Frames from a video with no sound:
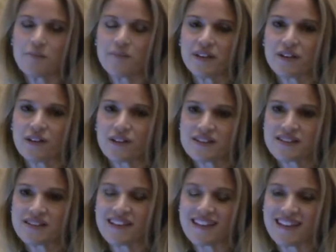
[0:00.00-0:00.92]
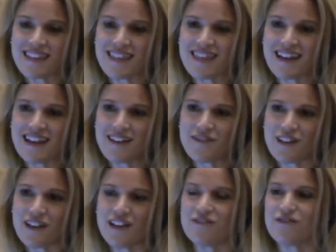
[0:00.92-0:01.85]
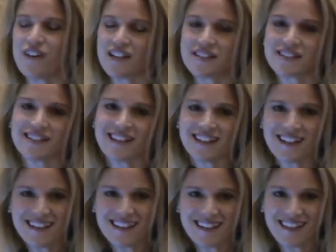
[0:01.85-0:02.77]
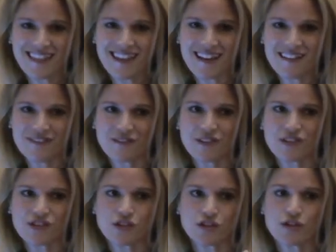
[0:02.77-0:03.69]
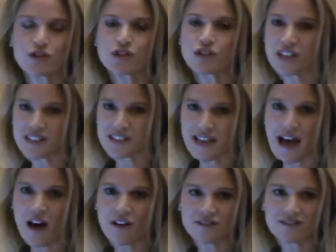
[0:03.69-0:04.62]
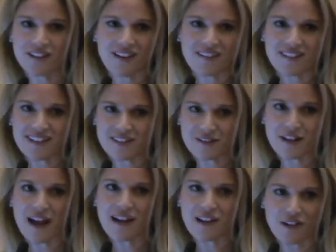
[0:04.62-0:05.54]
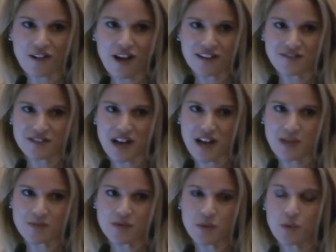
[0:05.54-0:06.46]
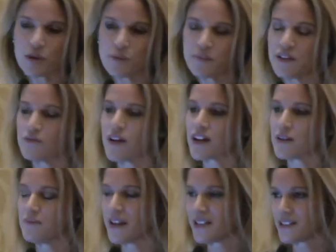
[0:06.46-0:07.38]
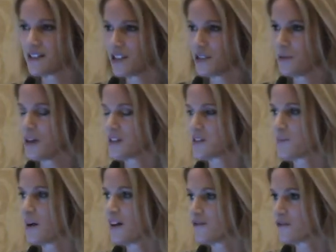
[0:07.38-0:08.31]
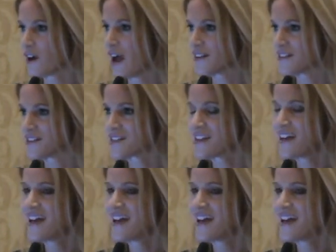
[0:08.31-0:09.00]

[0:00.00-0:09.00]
because they've invested in it. They've searched us out on the internet a lot of times or been recommended to us by friends.